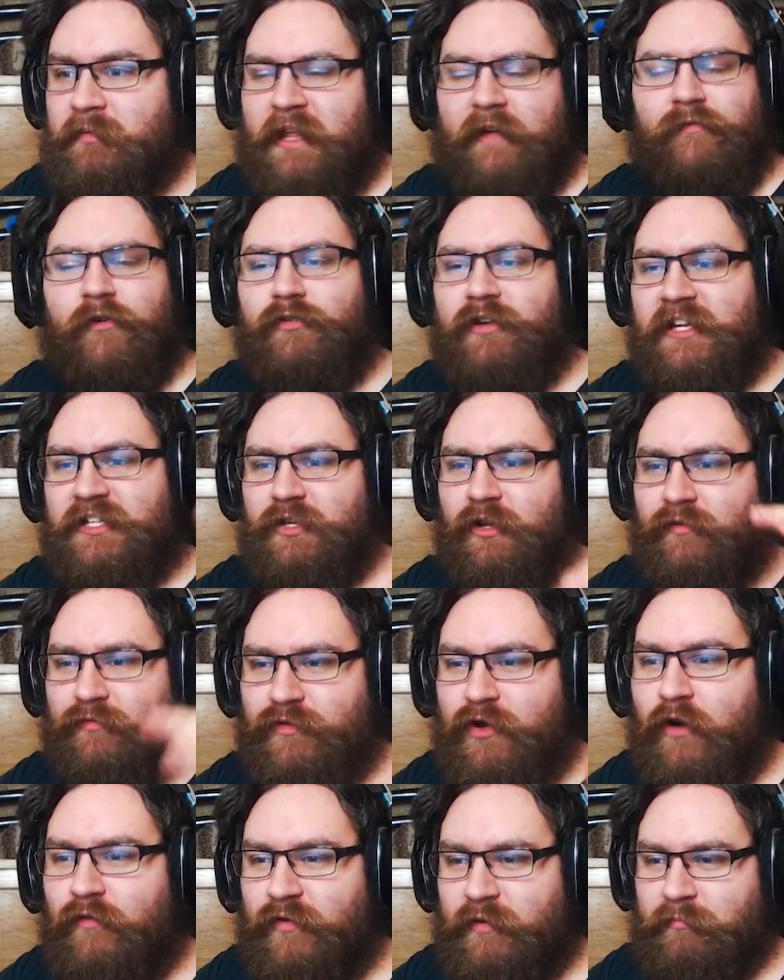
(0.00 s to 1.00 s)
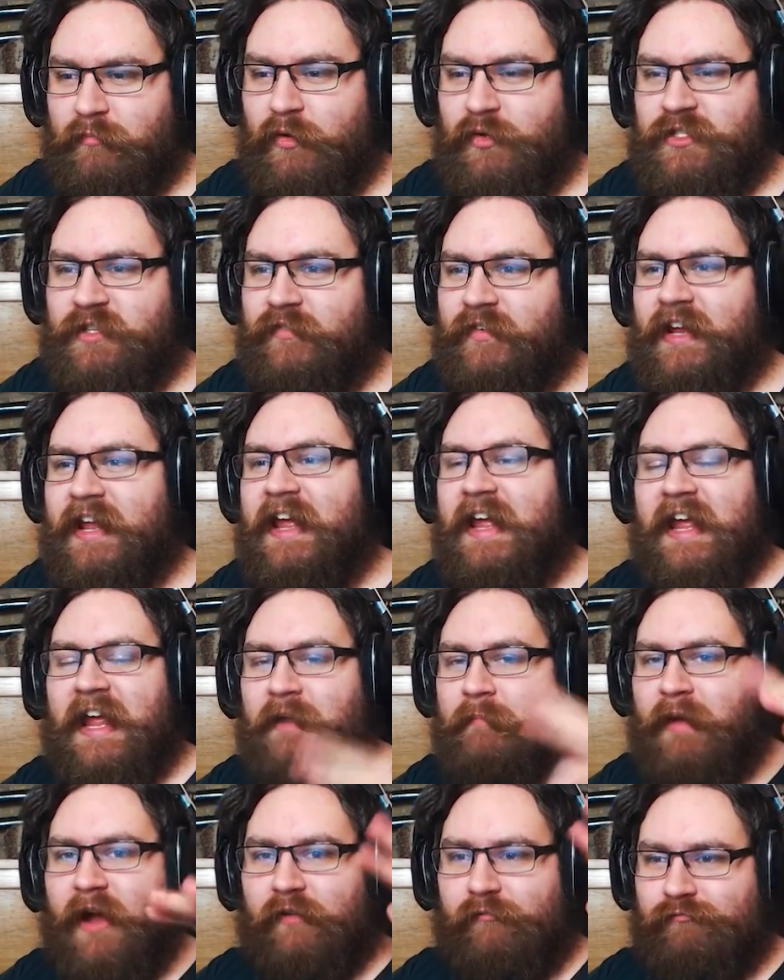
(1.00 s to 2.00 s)
I've already sort of covered most of it
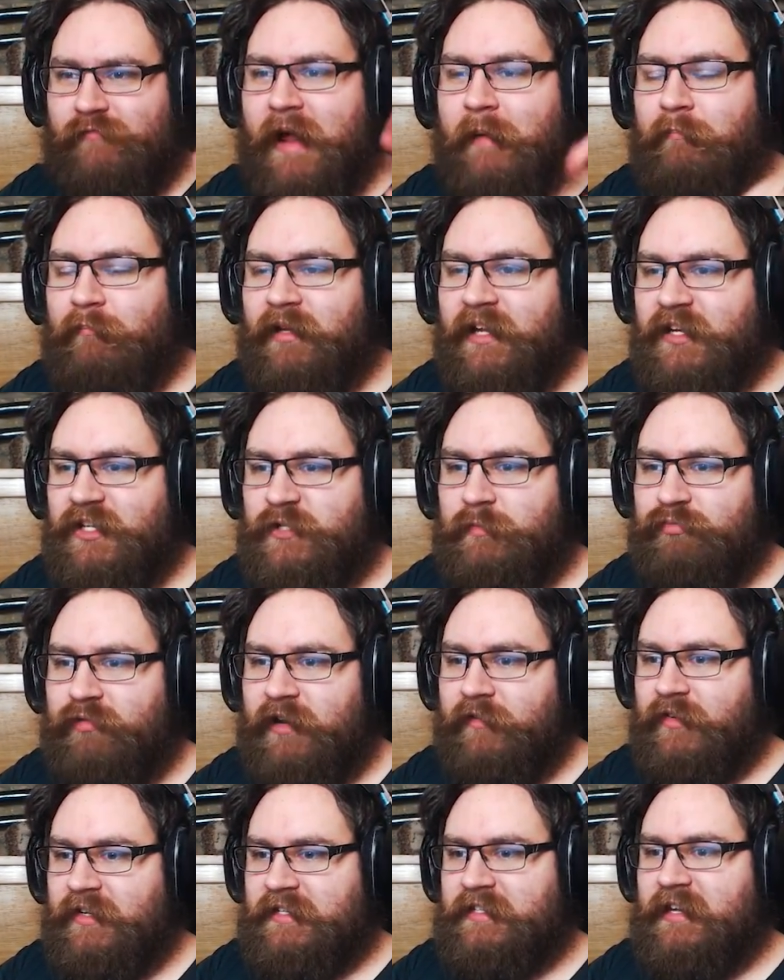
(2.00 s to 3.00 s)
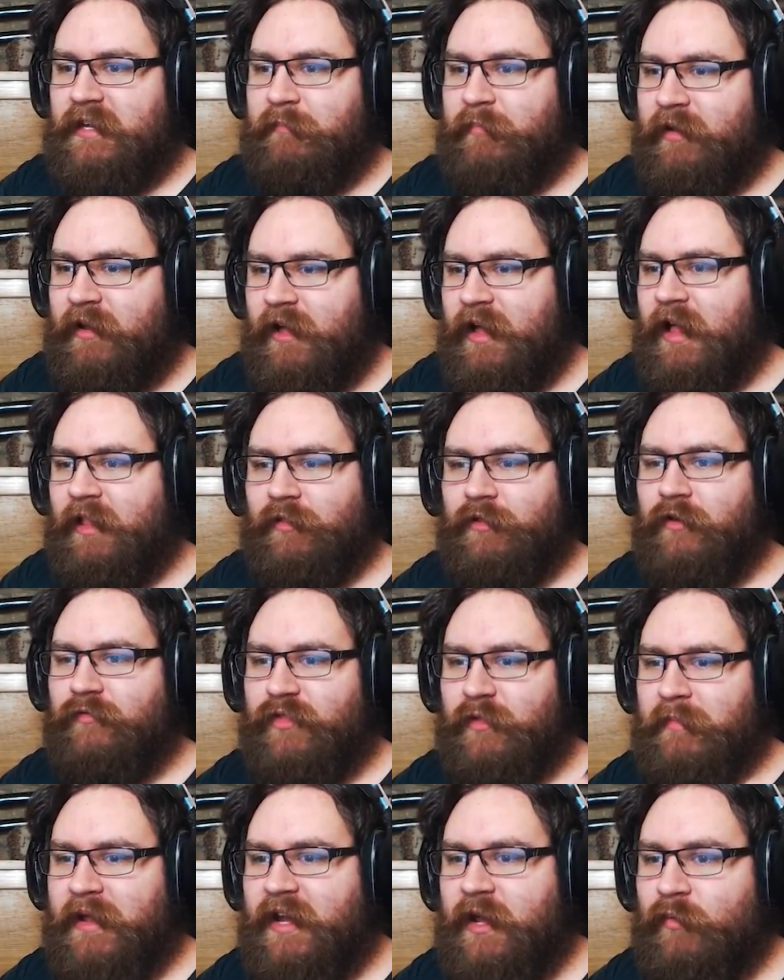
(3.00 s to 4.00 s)
in my ramblings previously, but I'll cover
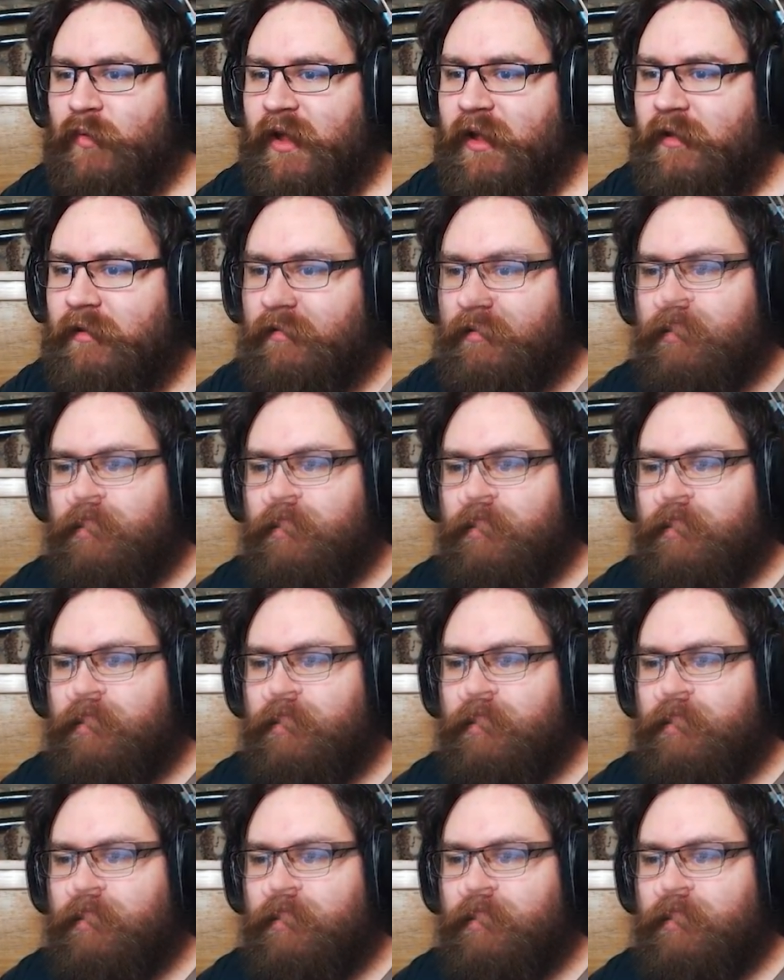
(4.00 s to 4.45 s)
them anyway.